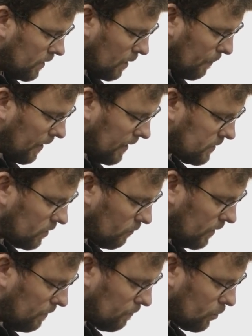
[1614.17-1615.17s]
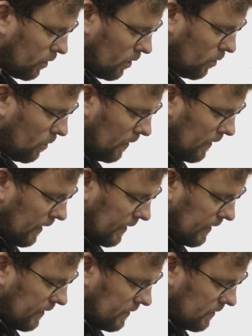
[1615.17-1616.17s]
You pass the ream through
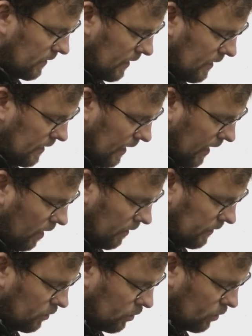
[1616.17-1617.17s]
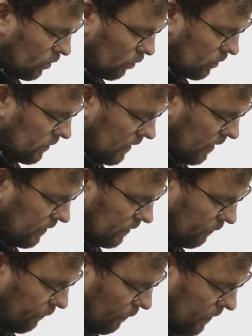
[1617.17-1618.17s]
and you can see there it's just starting
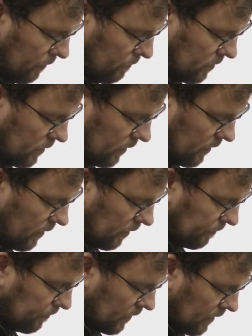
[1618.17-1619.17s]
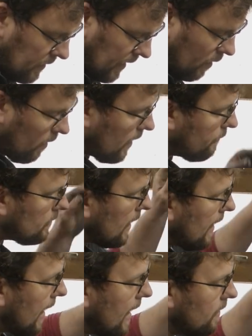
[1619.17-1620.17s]
to find material. Now I have the
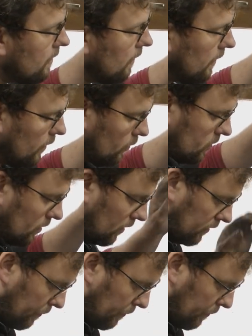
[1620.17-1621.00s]
head loose on